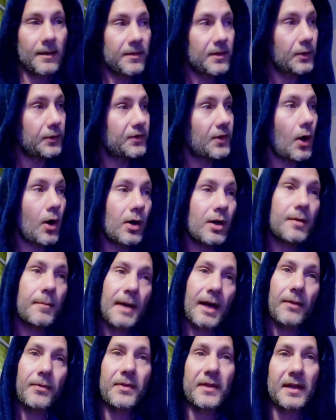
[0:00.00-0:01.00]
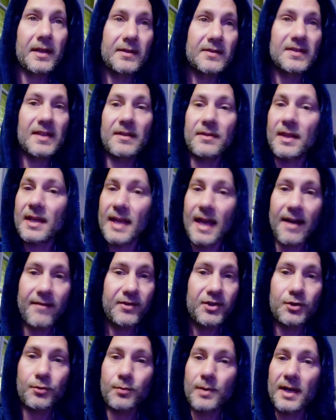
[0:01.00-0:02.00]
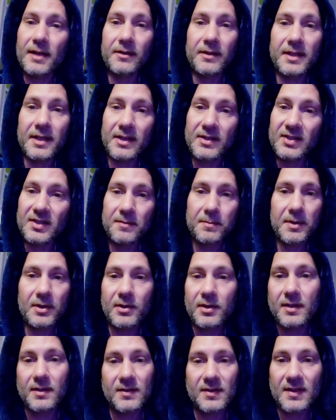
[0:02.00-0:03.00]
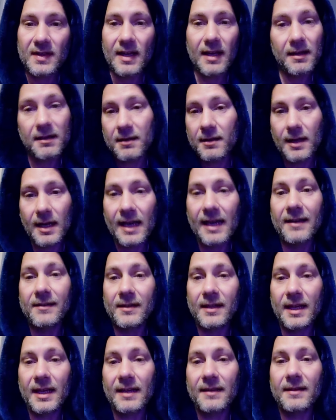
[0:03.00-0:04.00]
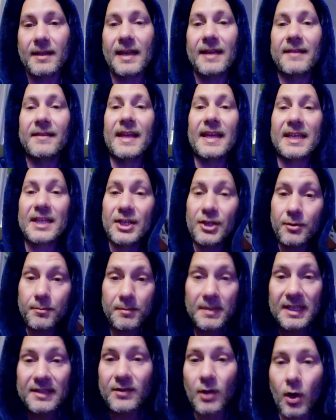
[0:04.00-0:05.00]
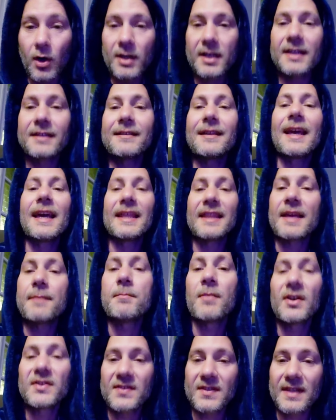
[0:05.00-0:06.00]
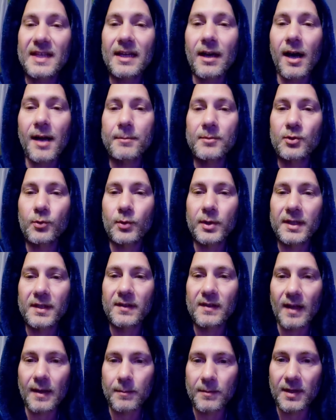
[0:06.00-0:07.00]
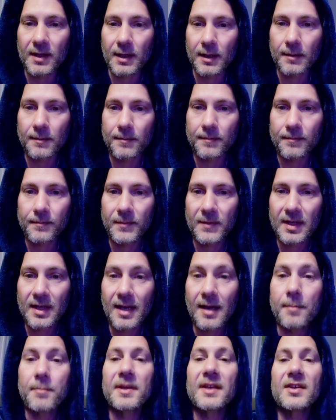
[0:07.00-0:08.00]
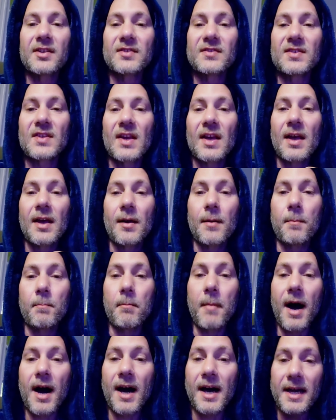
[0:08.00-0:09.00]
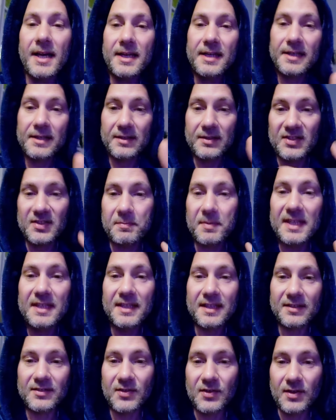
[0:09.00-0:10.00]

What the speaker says: they'll talk about things that they haven't directly experienced, and they hear me talking, and they must think I'm doing the same thing. Because my speaking